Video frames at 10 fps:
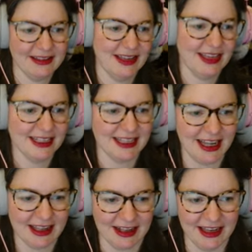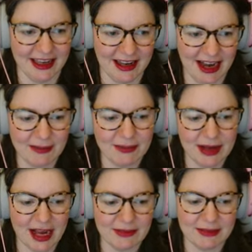Exactly.
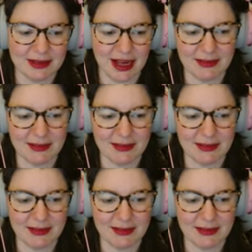I'm